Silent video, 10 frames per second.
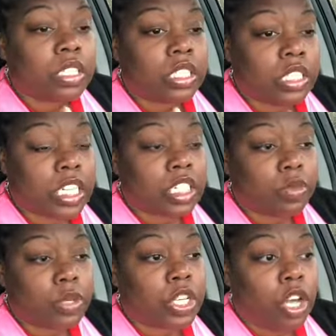
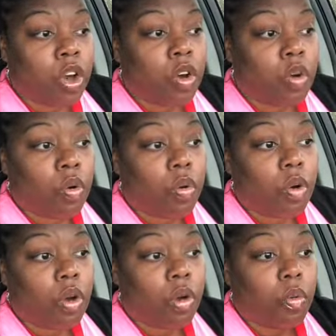since we know
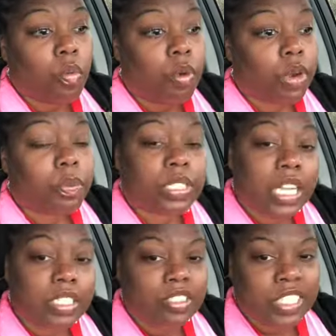what a
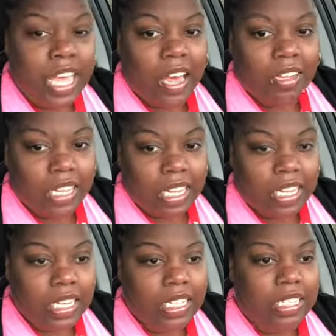protective style
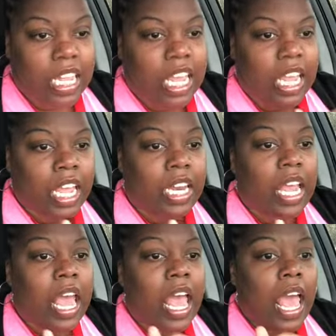is and
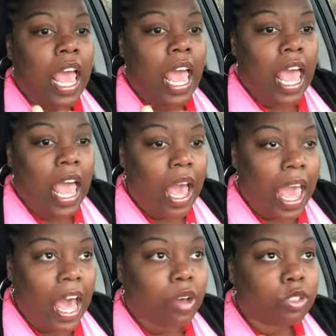
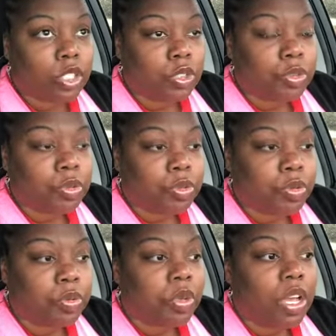how
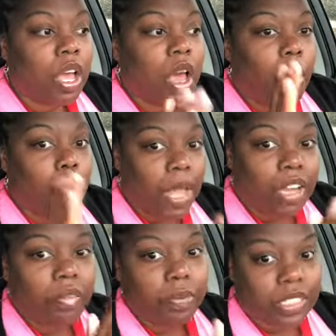to
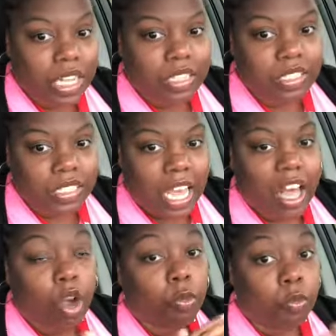make a protective
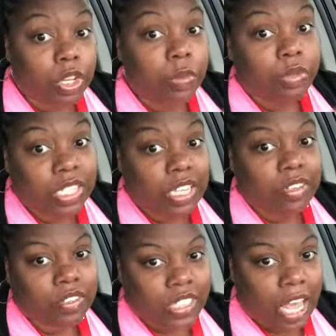style a really
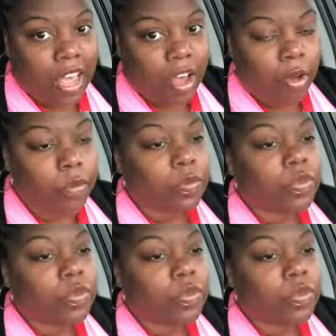protective style,